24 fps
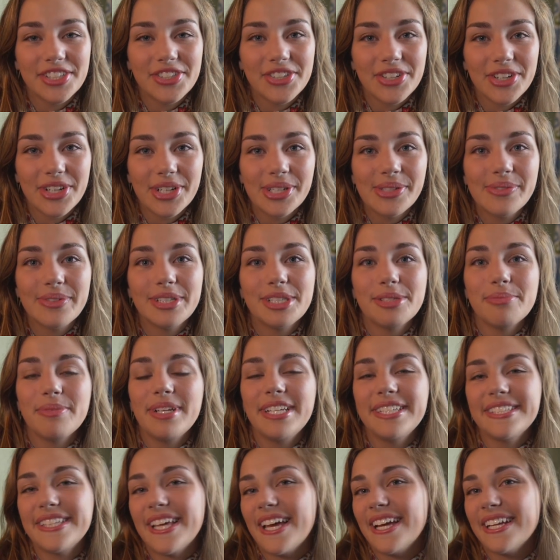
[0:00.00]
intern, which
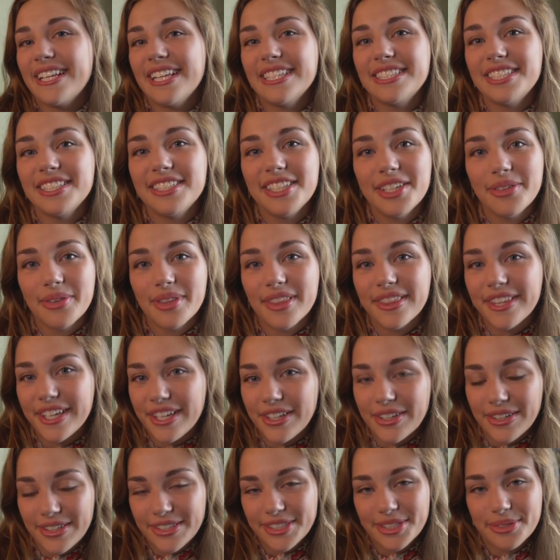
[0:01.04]
means that I get to deal with
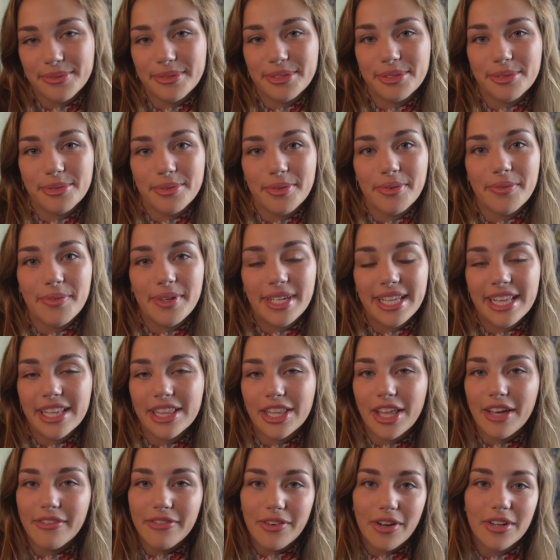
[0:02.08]
leaders, which we can
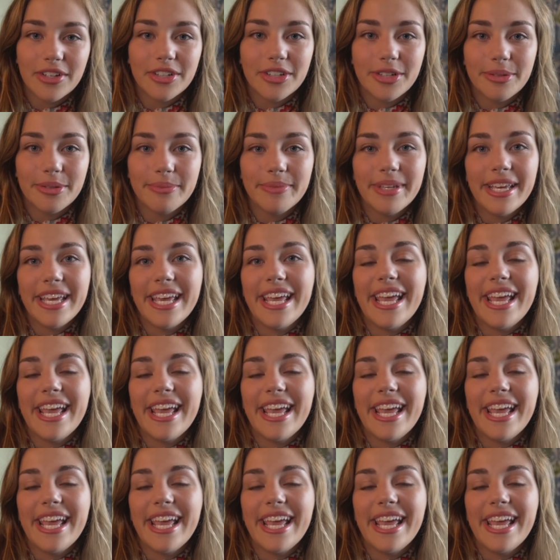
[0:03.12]
love on them,